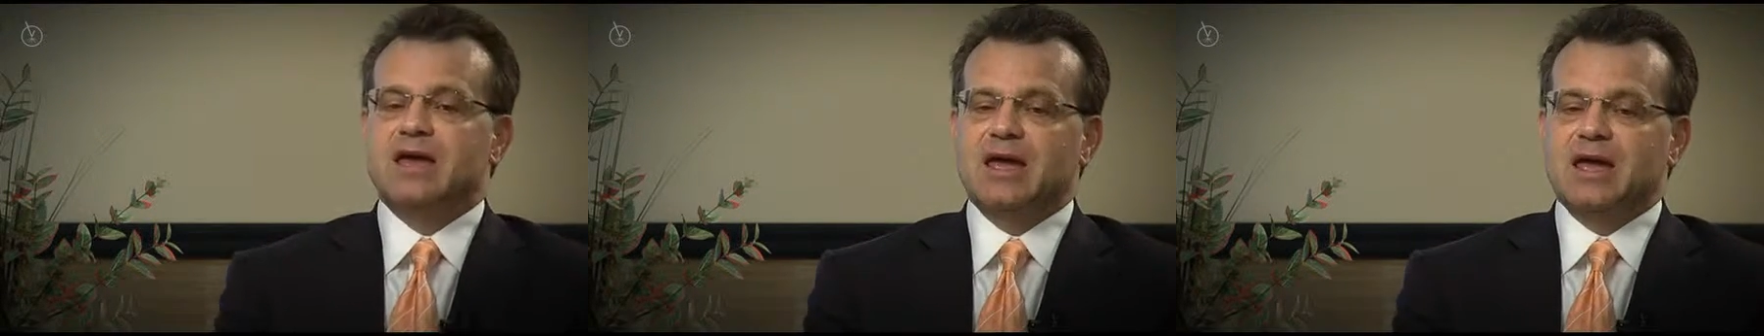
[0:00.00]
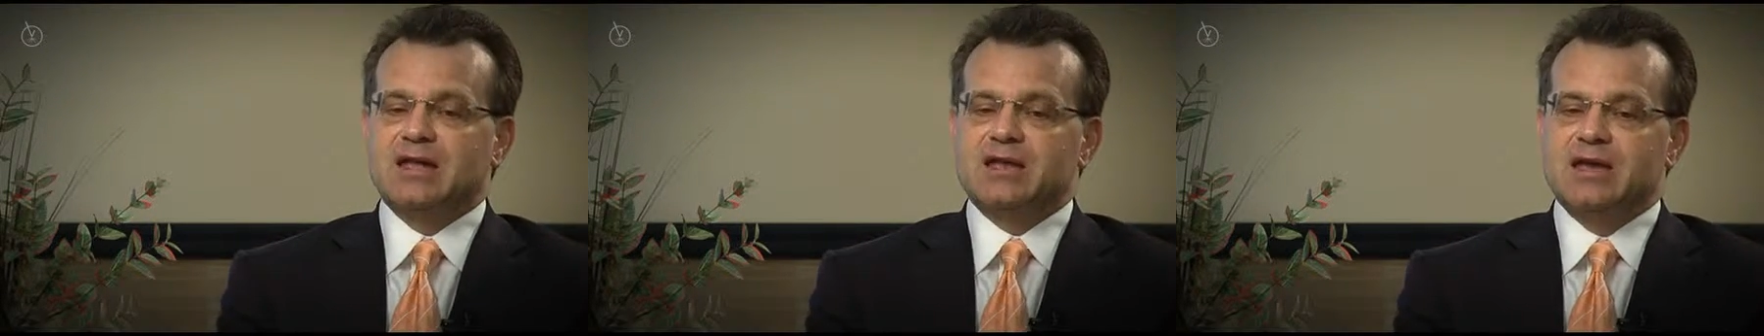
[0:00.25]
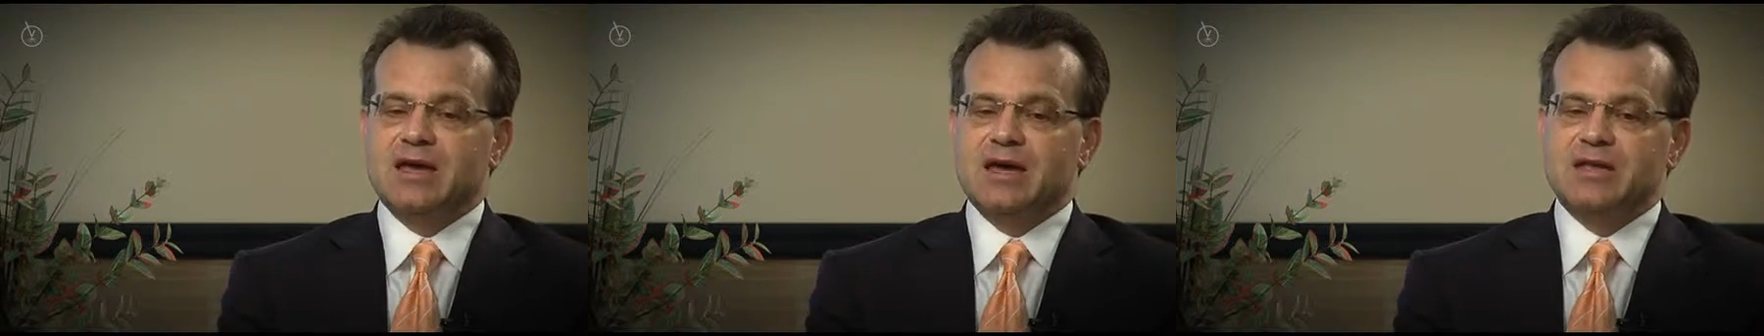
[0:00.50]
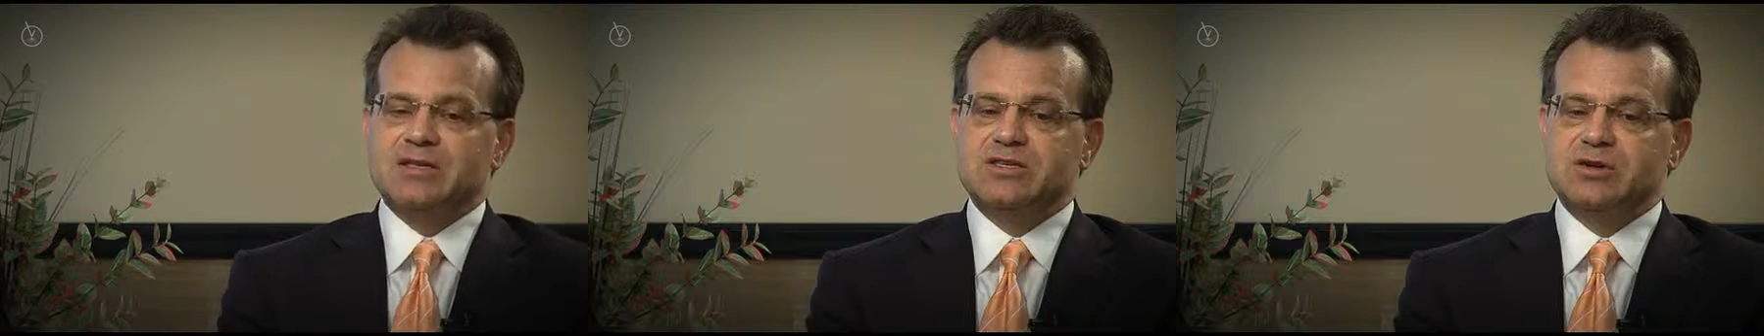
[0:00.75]

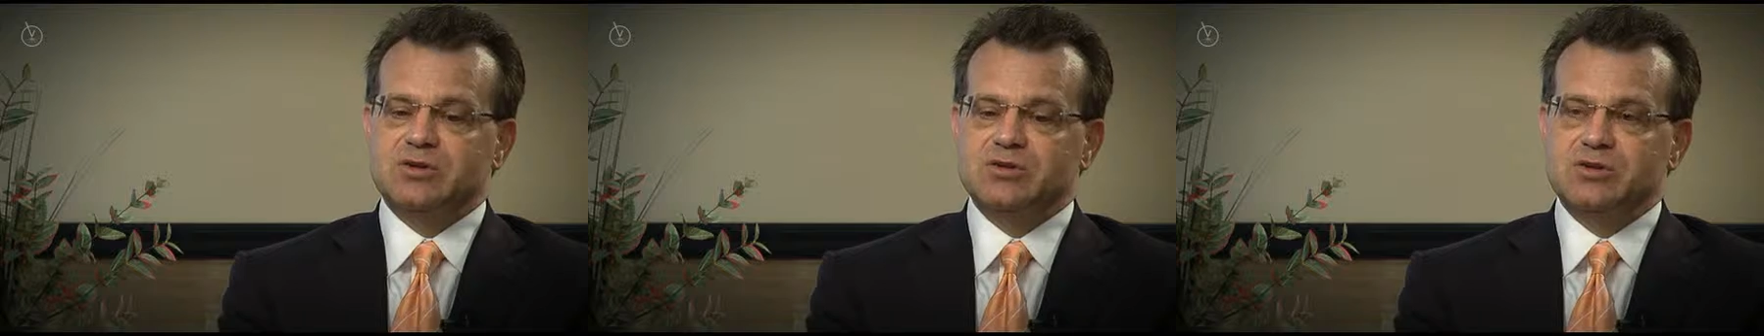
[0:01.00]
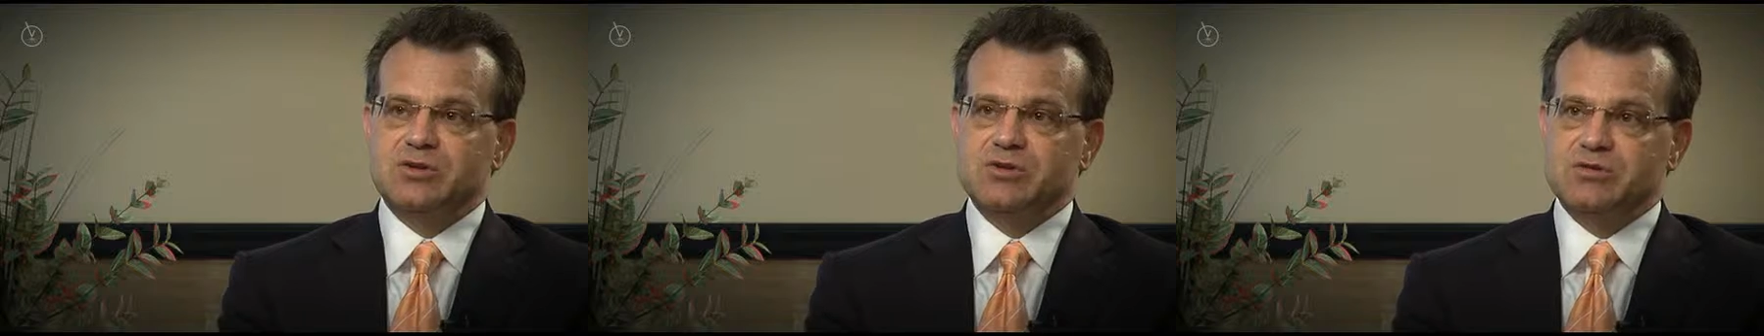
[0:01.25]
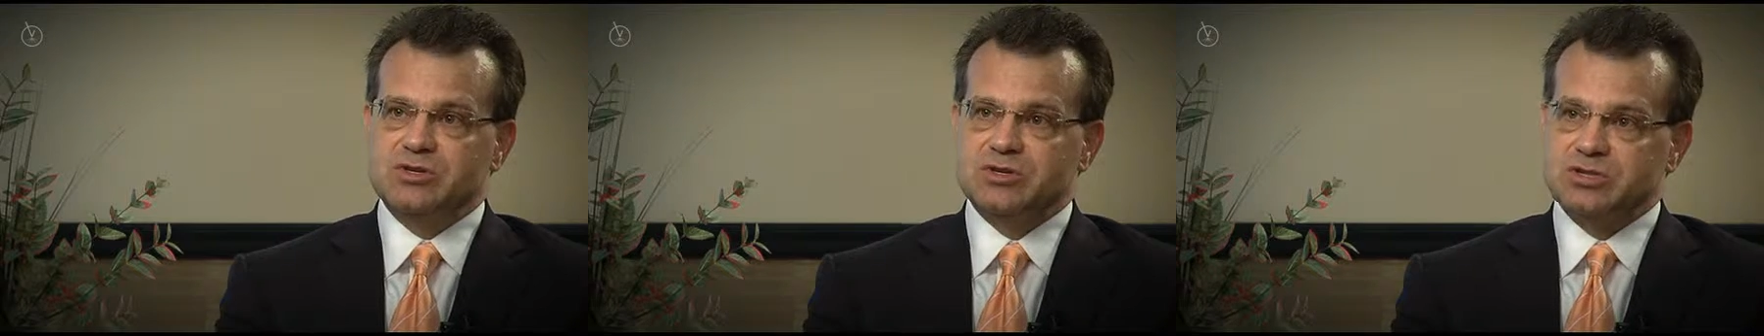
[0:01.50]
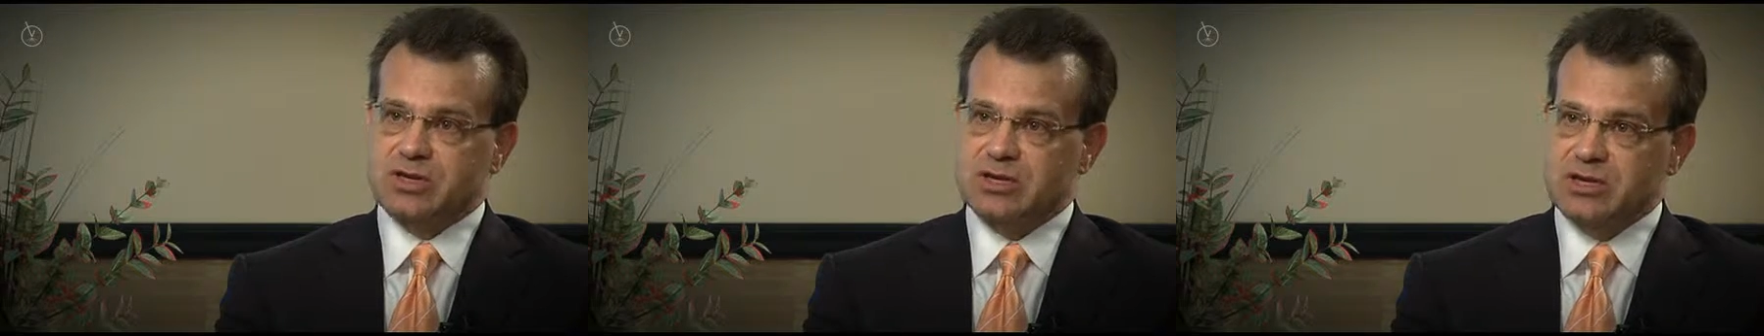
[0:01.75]
And so you
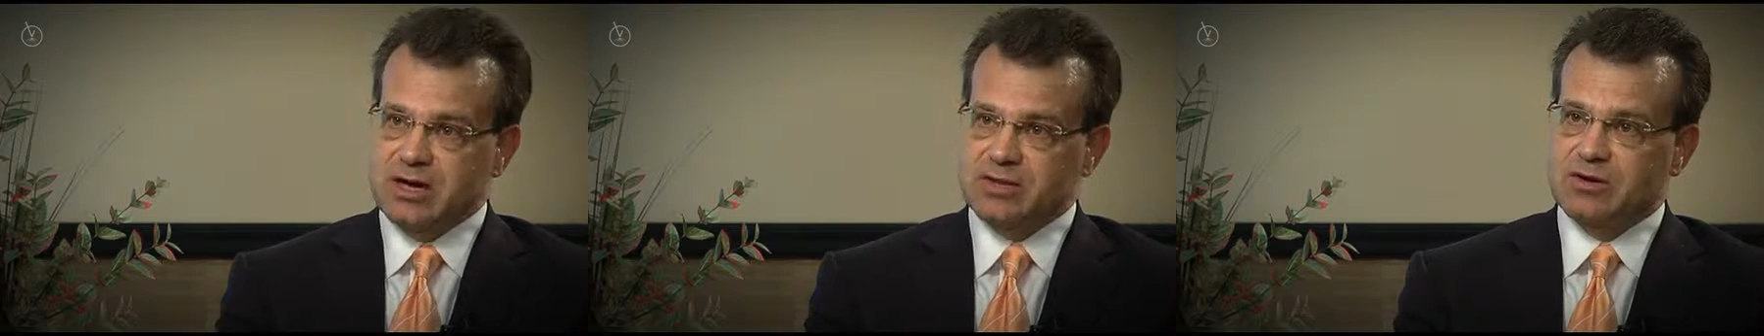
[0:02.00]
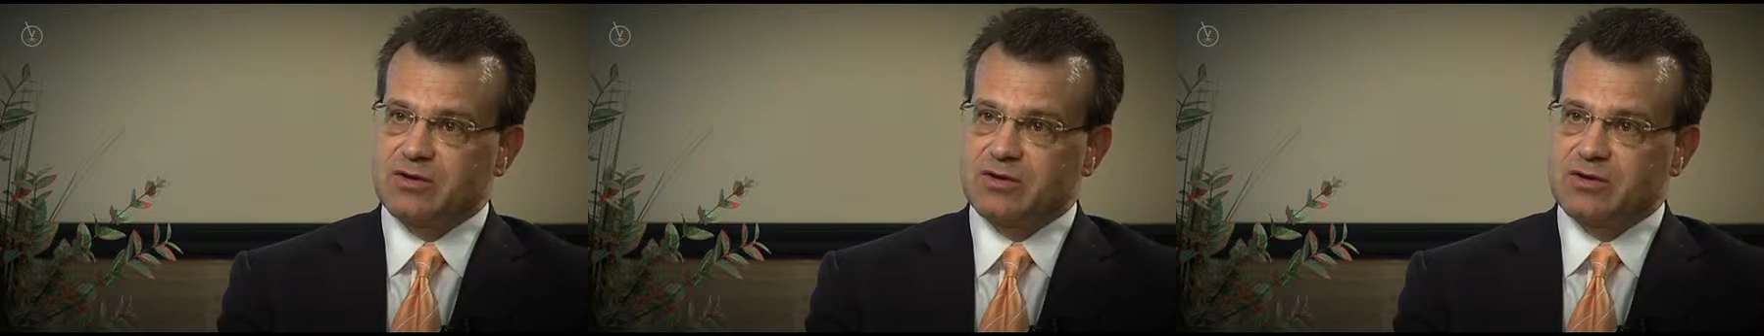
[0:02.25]
just shut down